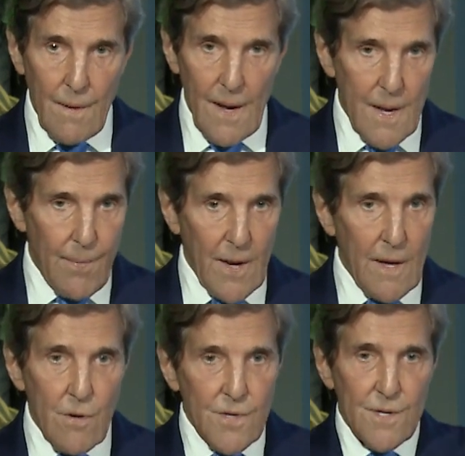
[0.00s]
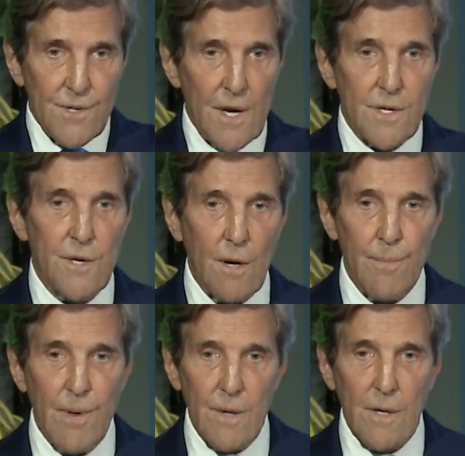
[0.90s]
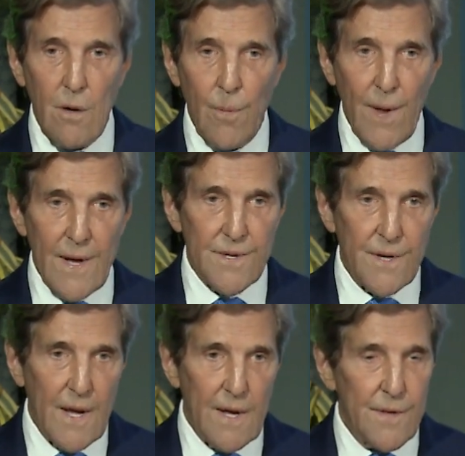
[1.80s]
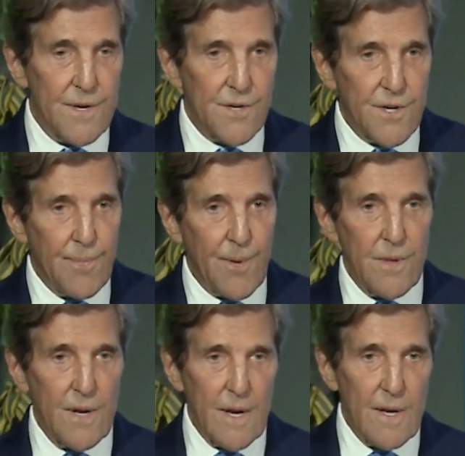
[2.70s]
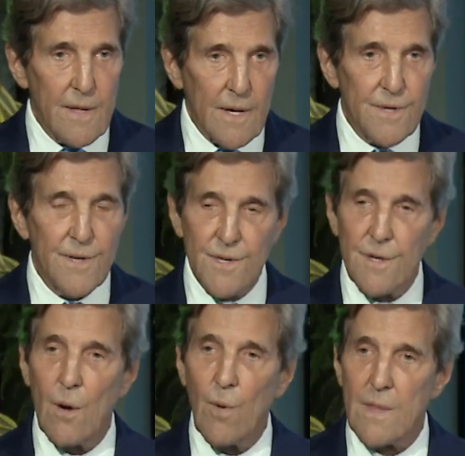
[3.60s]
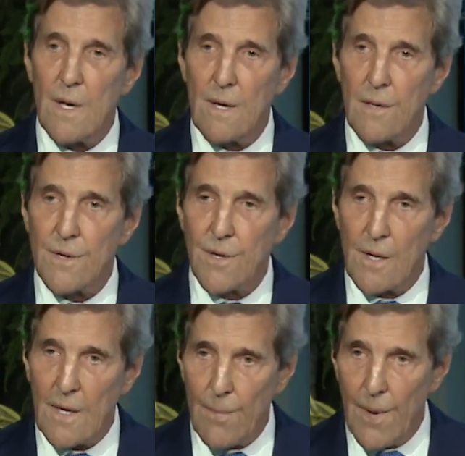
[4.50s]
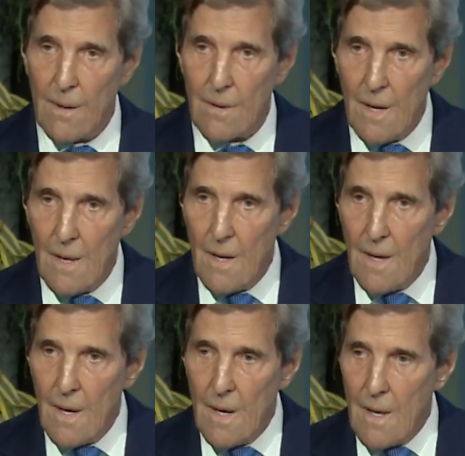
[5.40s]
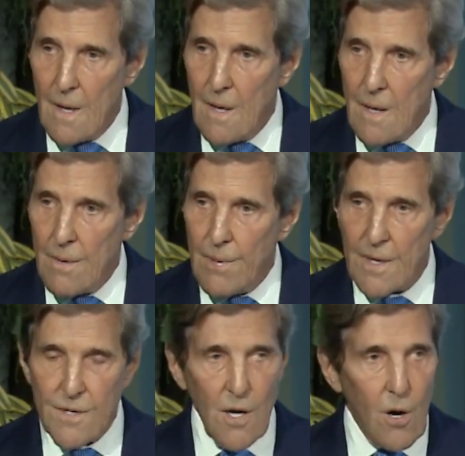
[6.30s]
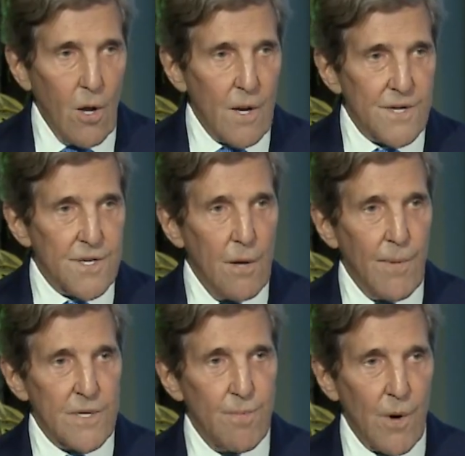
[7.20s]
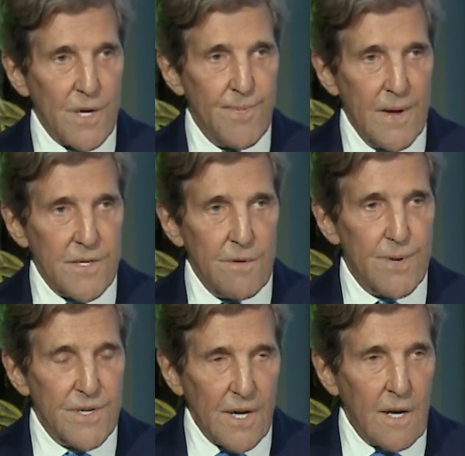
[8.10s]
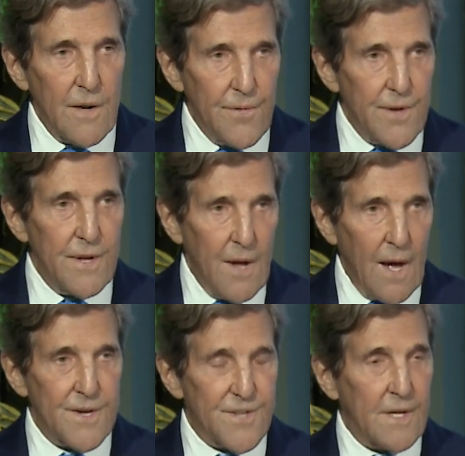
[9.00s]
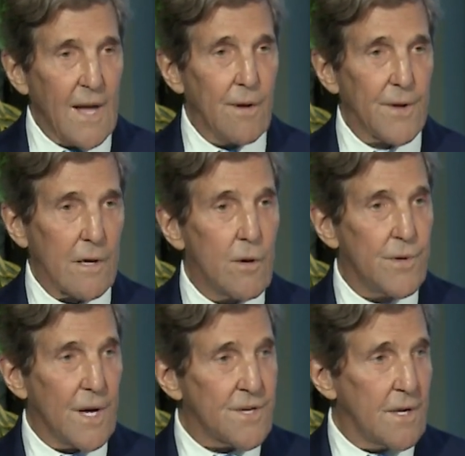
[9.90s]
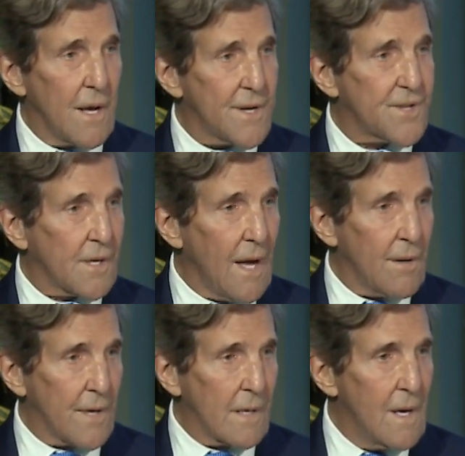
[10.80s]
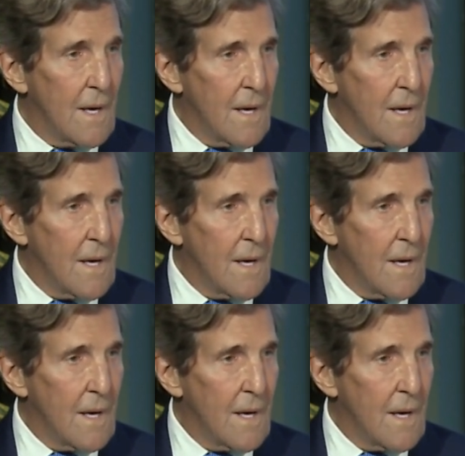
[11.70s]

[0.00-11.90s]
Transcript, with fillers: Anybody who suggests you ought to build a coal plant today and that it's cheaper than anything doesn't know what the hell they're talking about because coal is so much more expensive, particularly if you did an honest accounting. Who does an honest accounting?